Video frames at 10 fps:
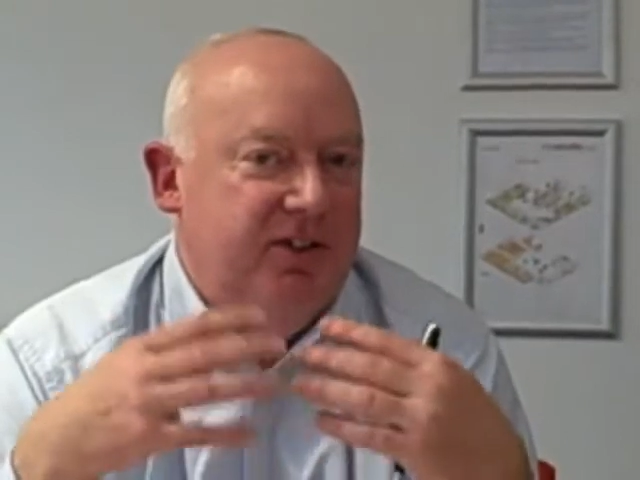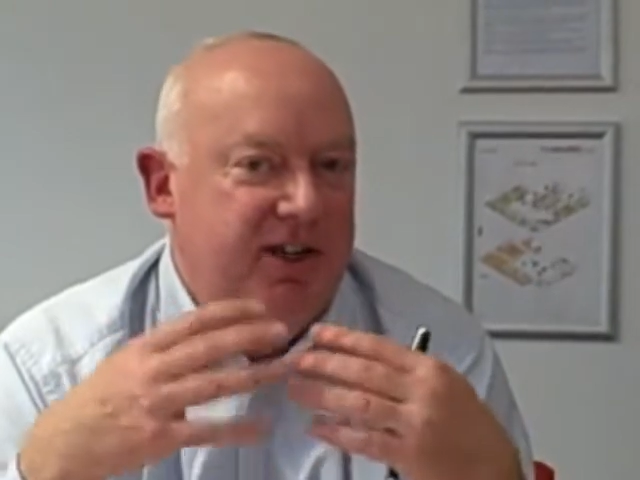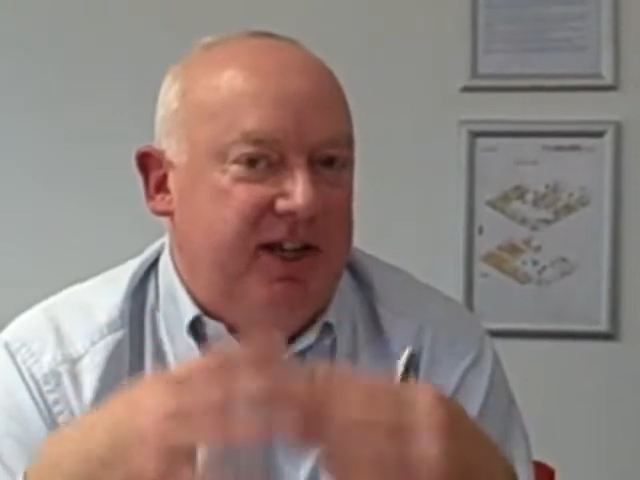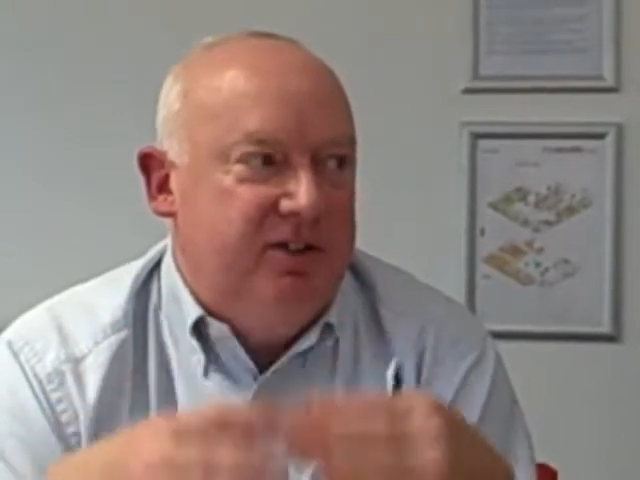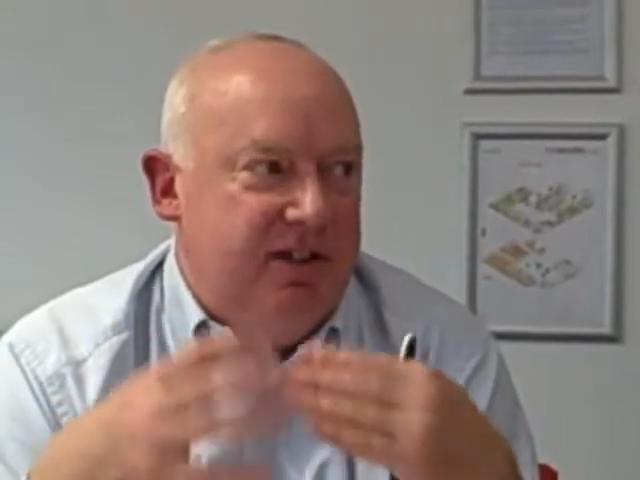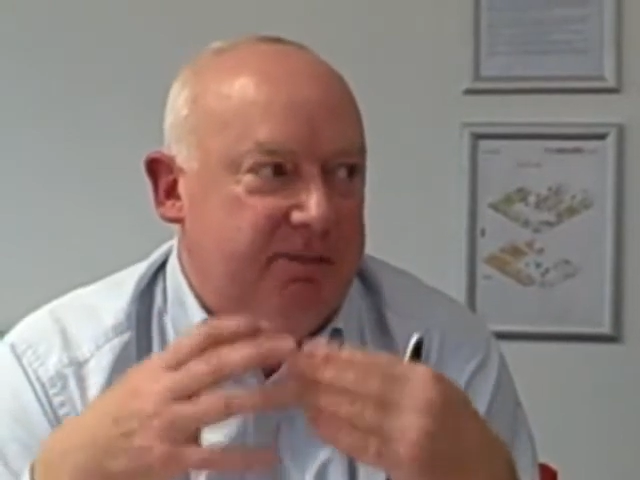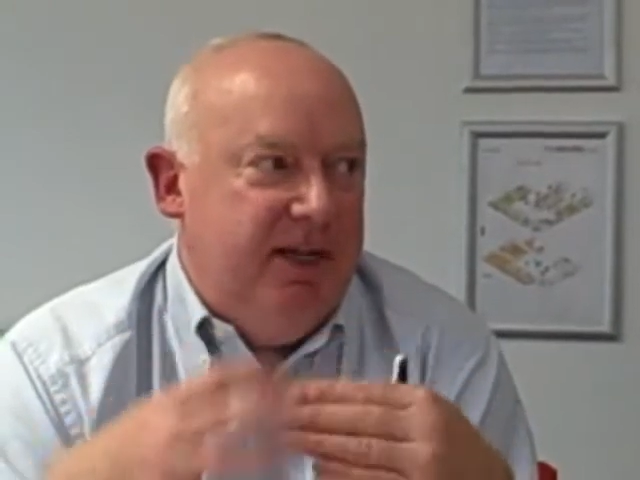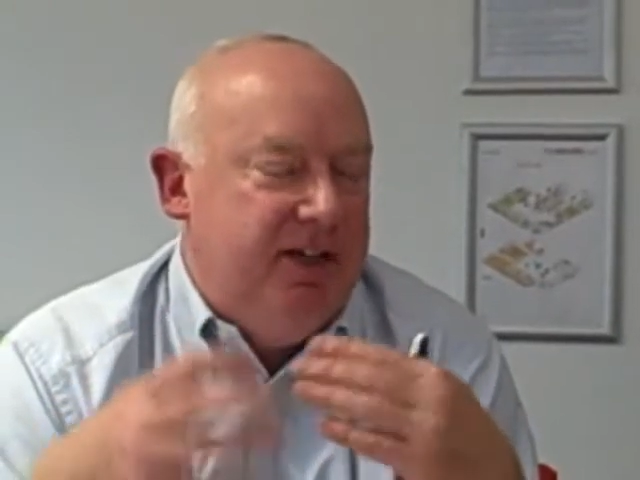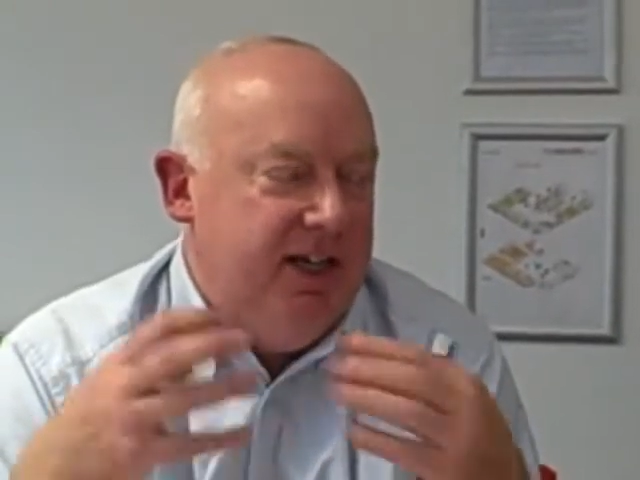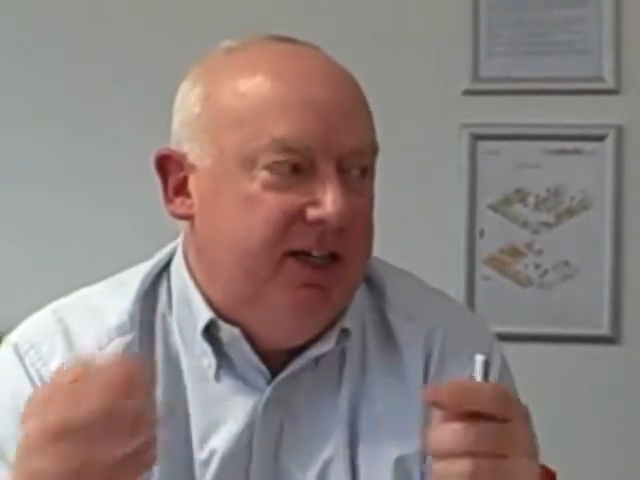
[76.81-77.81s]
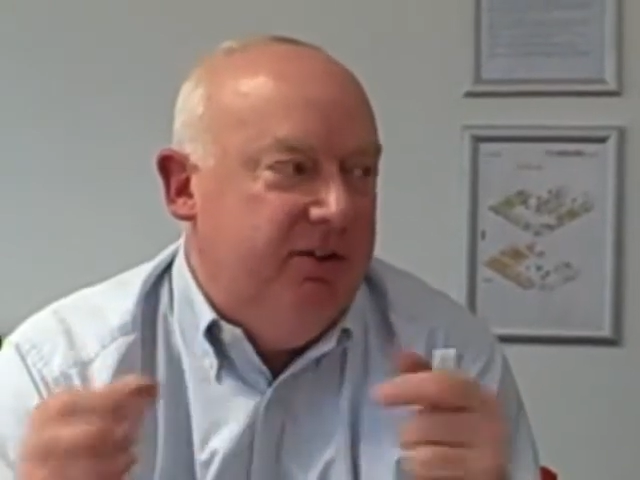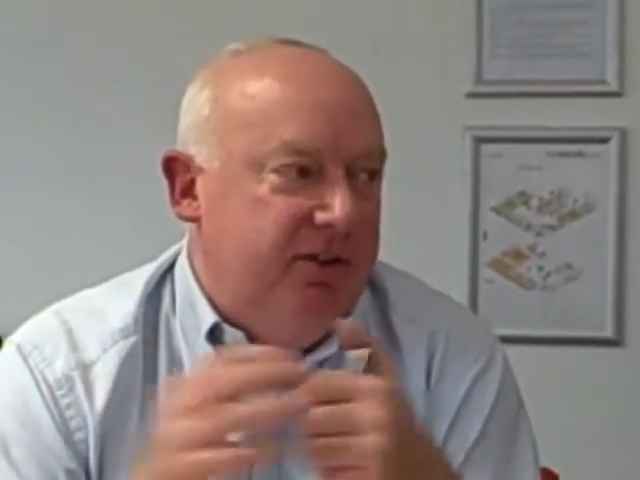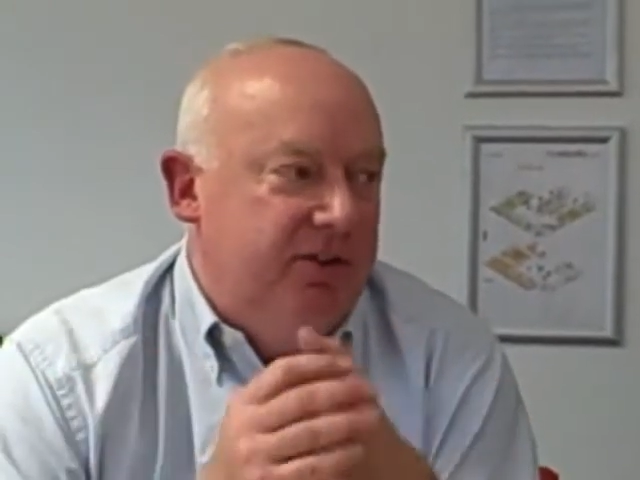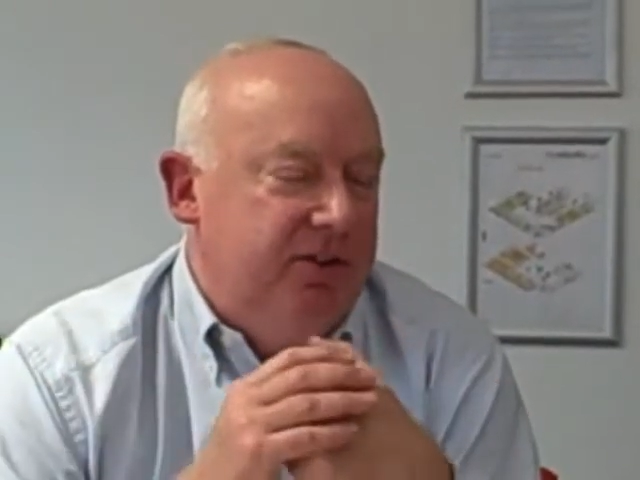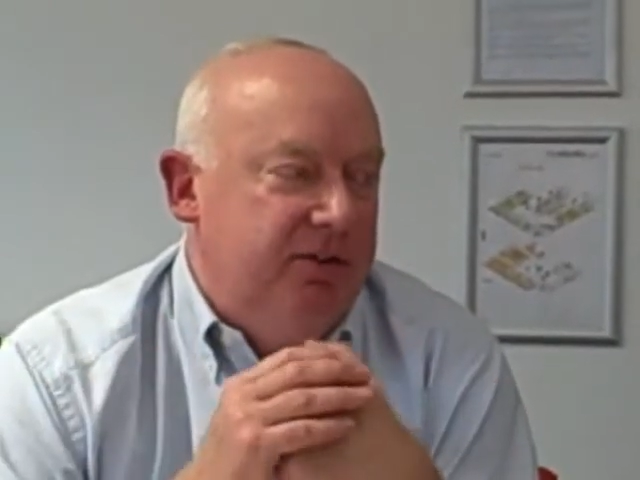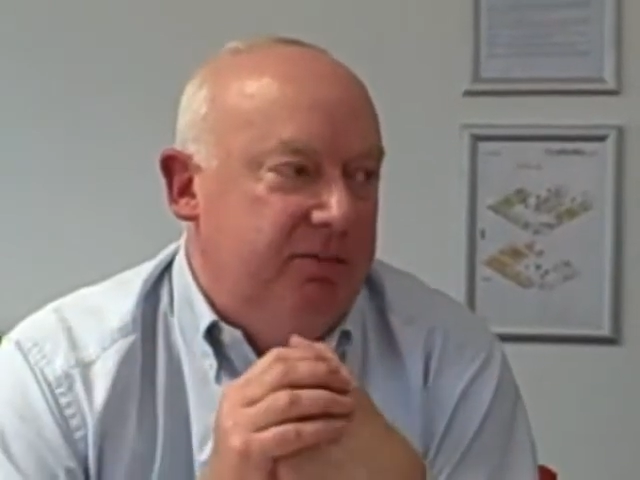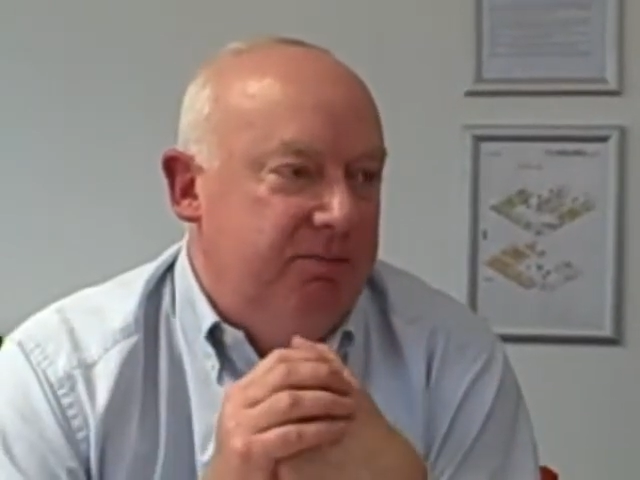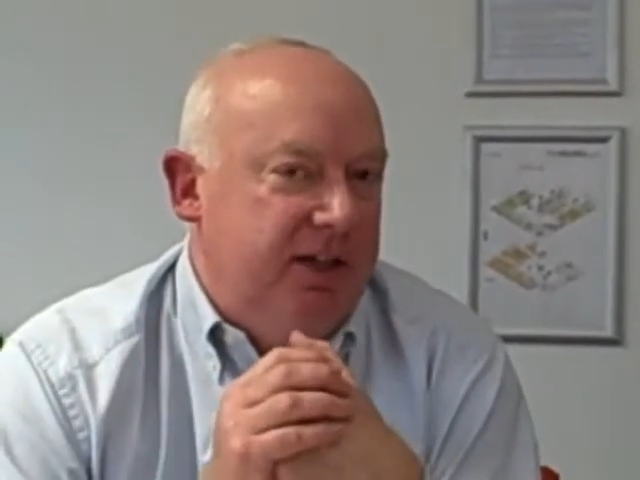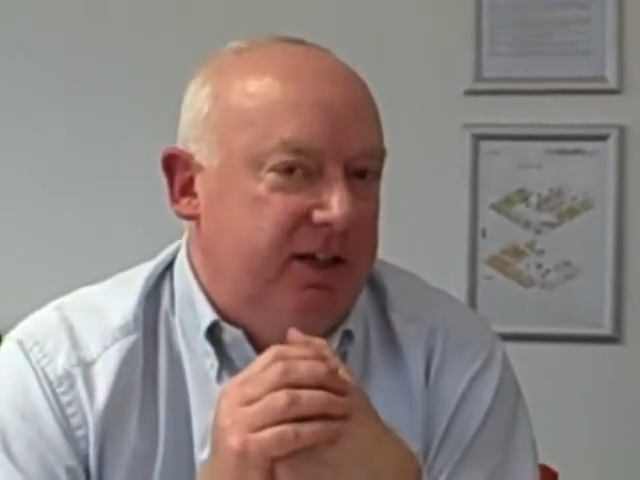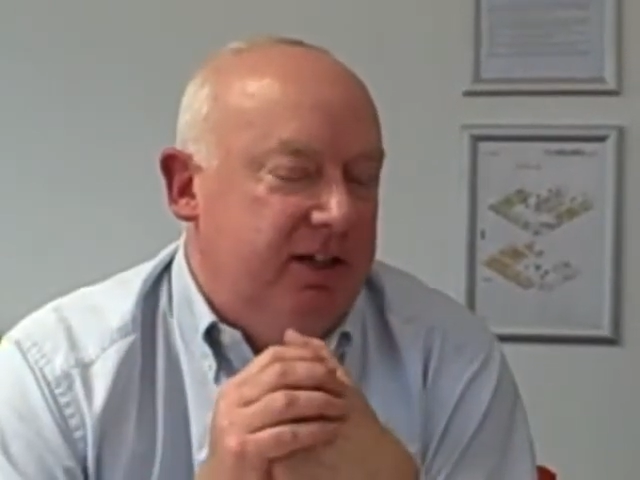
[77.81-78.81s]
it's actually about how it's
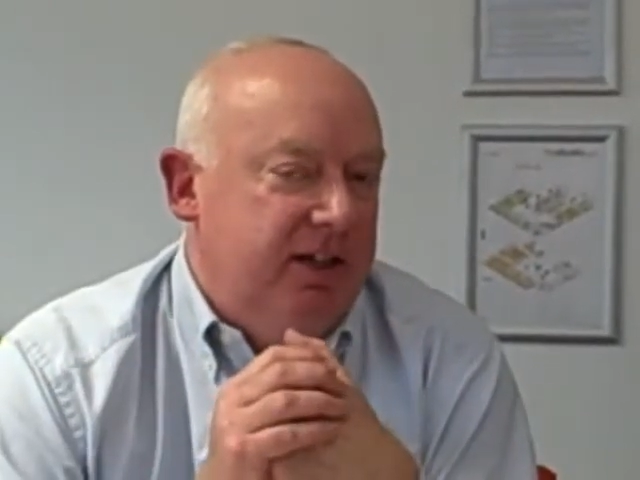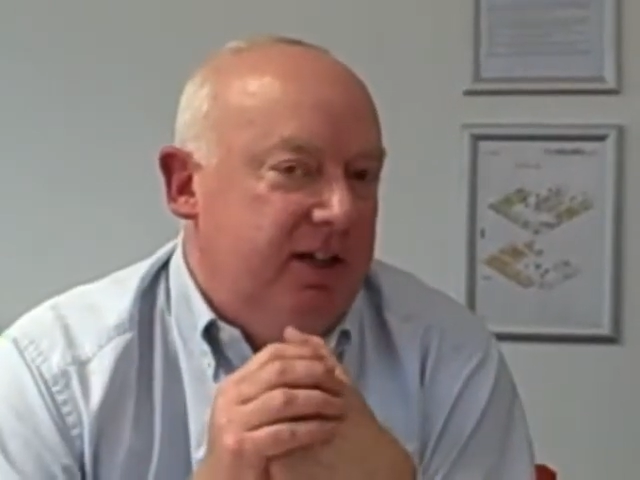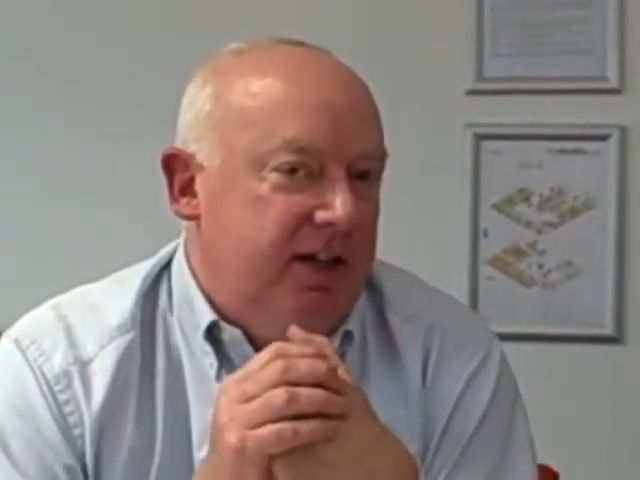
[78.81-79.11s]
embedded.